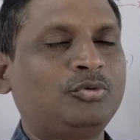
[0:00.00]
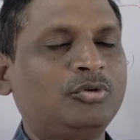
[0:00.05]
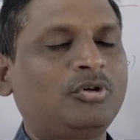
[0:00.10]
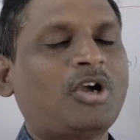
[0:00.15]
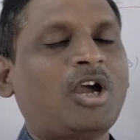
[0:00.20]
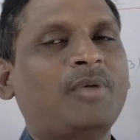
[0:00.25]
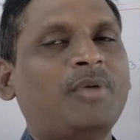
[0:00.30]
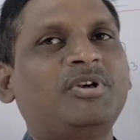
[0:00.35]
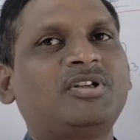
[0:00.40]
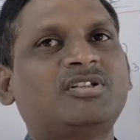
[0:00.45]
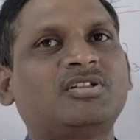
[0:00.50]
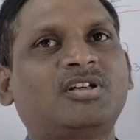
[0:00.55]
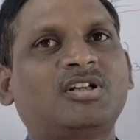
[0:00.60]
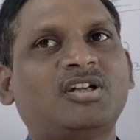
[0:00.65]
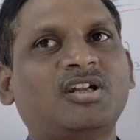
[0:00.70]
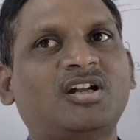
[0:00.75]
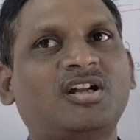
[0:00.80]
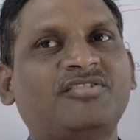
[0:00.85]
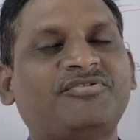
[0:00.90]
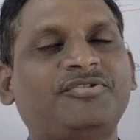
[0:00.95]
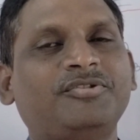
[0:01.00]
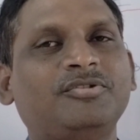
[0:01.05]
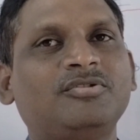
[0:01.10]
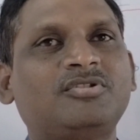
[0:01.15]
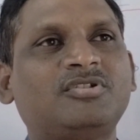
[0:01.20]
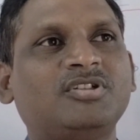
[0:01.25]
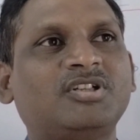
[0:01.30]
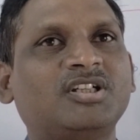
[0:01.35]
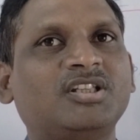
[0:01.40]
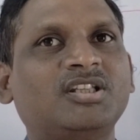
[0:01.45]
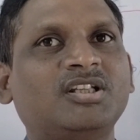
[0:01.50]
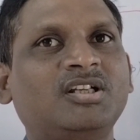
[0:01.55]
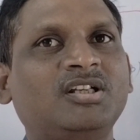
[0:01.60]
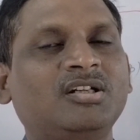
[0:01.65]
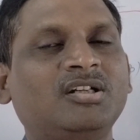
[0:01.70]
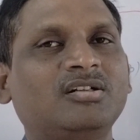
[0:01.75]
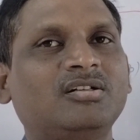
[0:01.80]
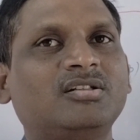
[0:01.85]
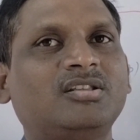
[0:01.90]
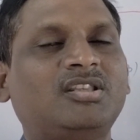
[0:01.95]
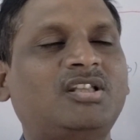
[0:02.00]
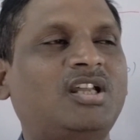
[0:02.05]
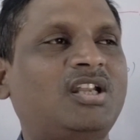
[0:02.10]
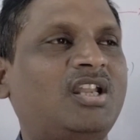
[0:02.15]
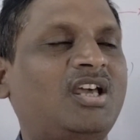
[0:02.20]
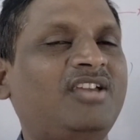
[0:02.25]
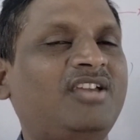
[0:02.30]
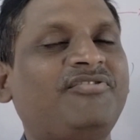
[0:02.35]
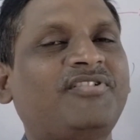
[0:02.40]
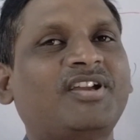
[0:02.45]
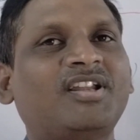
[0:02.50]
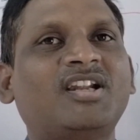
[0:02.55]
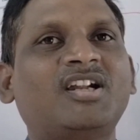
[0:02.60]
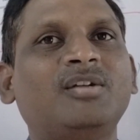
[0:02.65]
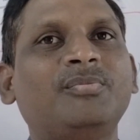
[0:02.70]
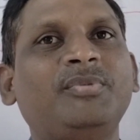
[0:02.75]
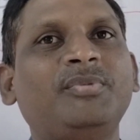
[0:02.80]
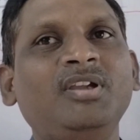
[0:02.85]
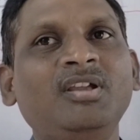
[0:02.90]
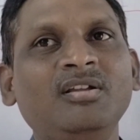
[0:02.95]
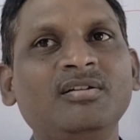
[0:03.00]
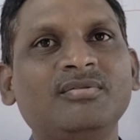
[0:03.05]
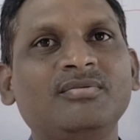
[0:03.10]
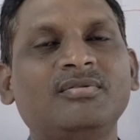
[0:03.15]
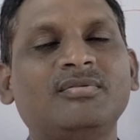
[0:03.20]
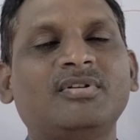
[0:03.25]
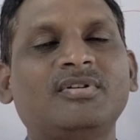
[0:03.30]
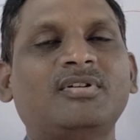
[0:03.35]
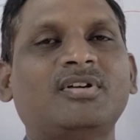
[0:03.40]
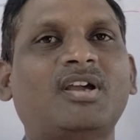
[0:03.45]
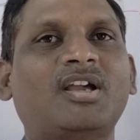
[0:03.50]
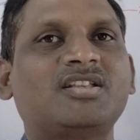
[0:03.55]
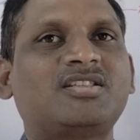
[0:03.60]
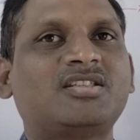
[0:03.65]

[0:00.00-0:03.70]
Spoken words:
these two gametes are not fused together, the life cannot be